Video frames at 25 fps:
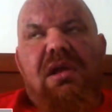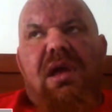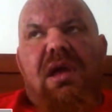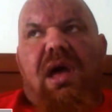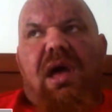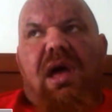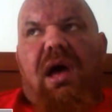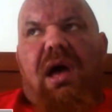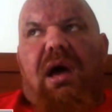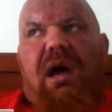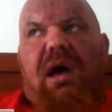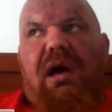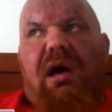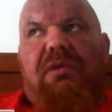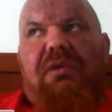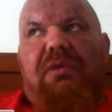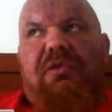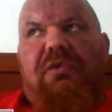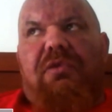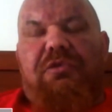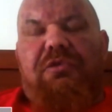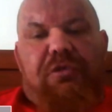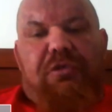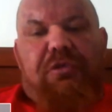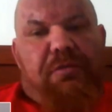And
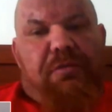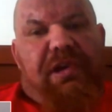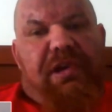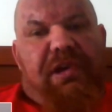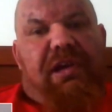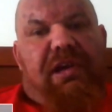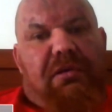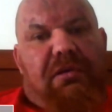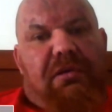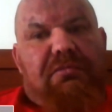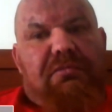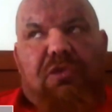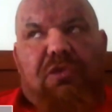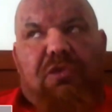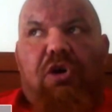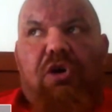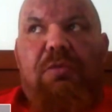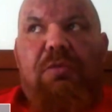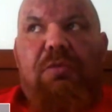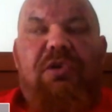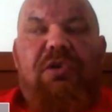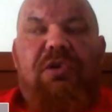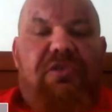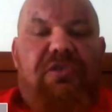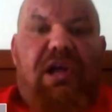we'll do a big,
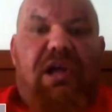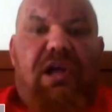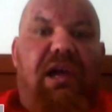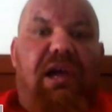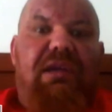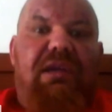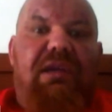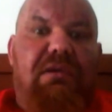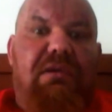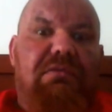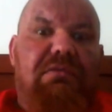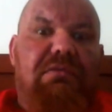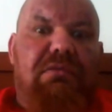almost like